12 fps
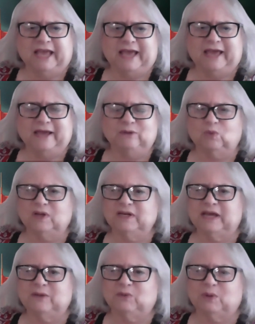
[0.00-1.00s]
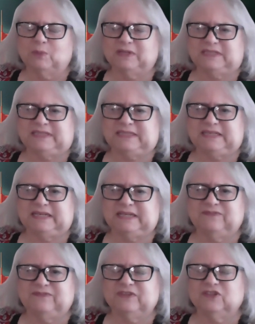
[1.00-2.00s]
And one night we went to see
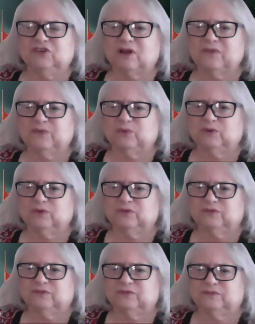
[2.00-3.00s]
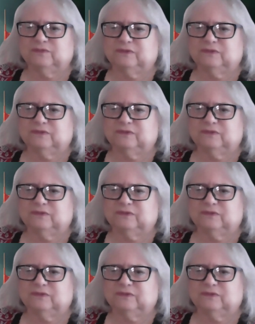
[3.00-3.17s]
Fiddler on the Roof